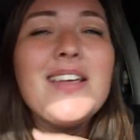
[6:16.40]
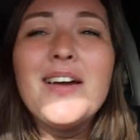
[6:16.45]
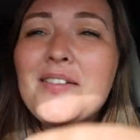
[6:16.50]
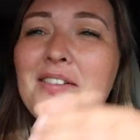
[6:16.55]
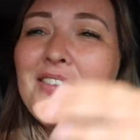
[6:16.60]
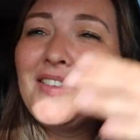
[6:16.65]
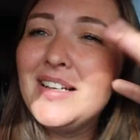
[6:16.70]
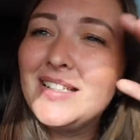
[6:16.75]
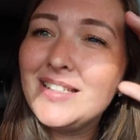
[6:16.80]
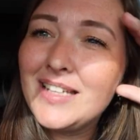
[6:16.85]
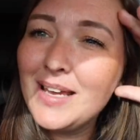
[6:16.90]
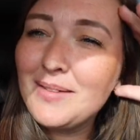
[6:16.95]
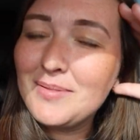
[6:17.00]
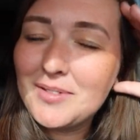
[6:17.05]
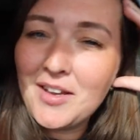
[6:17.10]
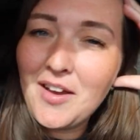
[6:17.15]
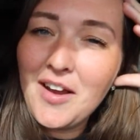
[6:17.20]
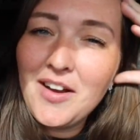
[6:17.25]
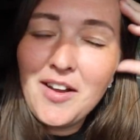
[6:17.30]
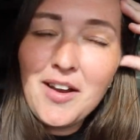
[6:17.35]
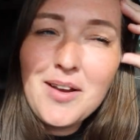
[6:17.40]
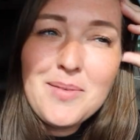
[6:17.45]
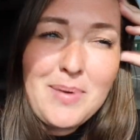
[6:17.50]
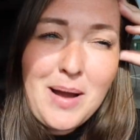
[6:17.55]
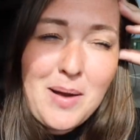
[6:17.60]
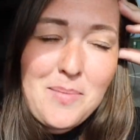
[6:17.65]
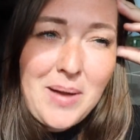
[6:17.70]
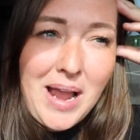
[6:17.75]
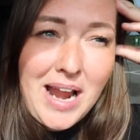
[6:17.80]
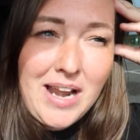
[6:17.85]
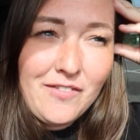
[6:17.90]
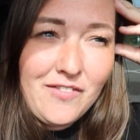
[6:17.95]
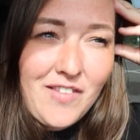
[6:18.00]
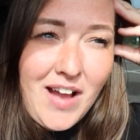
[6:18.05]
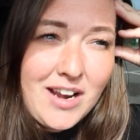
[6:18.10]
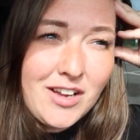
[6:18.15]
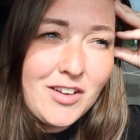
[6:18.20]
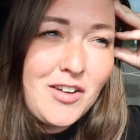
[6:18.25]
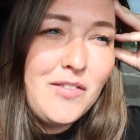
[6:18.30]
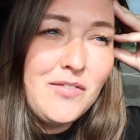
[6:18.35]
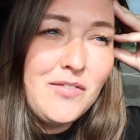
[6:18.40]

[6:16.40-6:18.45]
So Chris keeps going on about buying a van and